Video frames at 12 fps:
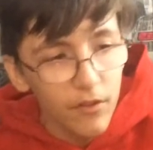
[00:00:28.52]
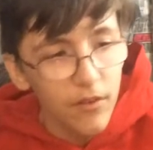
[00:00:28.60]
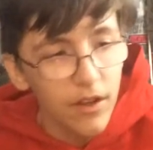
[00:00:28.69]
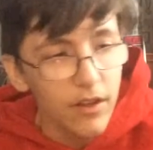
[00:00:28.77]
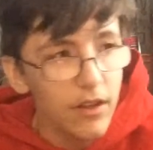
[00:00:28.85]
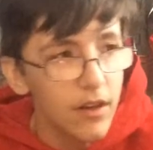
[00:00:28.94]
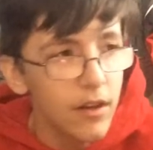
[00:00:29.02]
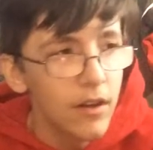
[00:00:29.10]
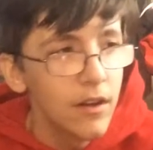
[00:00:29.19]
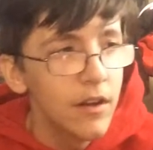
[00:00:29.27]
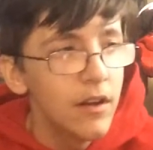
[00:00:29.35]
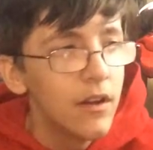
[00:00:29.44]
like
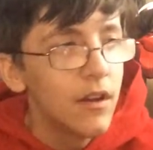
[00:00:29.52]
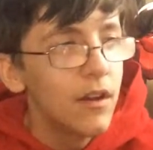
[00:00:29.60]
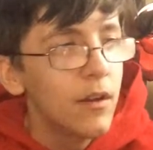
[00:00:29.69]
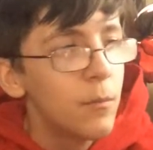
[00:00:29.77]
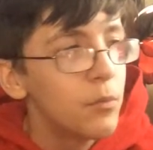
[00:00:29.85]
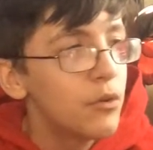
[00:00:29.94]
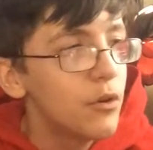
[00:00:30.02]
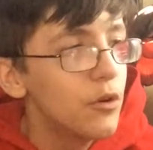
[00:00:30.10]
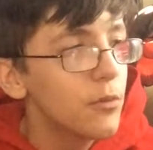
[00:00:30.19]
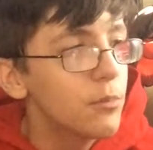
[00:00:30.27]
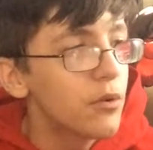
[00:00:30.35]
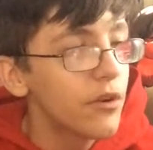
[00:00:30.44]
a
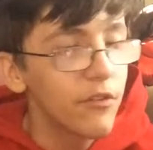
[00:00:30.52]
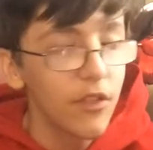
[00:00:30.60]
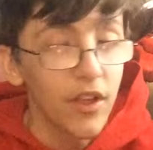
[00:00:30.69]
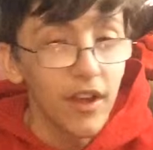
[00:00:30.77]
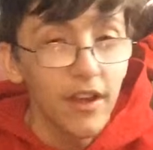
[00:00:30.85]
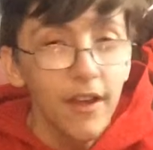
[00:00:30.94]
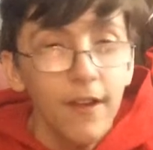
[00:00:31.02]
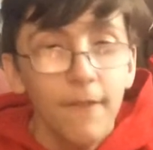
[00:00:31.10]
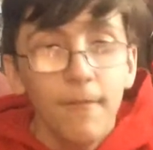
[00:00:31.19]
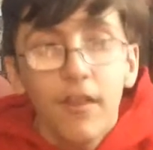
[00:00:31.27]
proof thingy